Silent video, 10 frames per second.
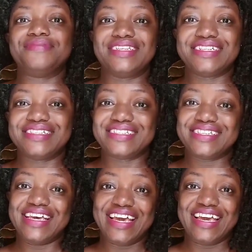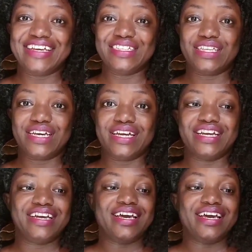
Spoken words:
this is there.